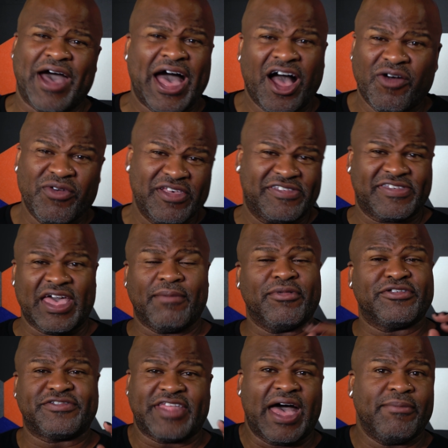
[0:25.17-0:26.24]
I always say I'm
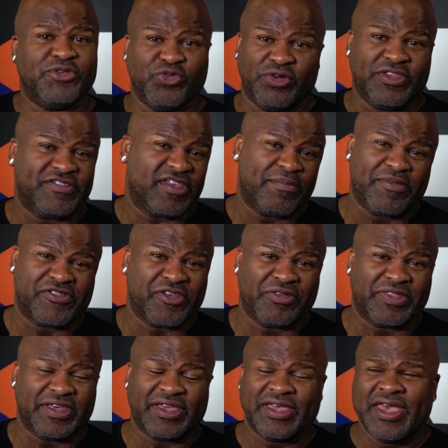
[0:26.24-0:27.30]
going to stop doing this
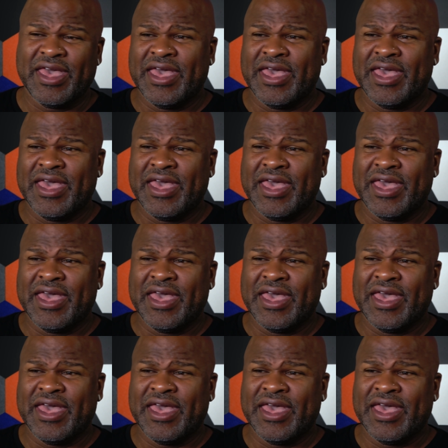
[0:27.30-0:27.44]
episode thing,